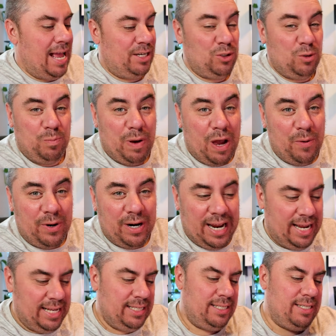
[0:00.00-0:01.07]
Actual power
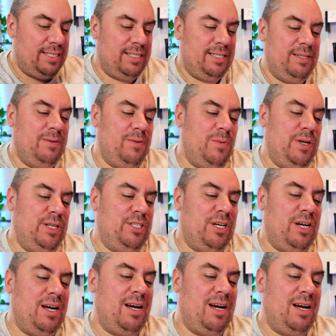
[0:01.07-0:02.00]
heads, which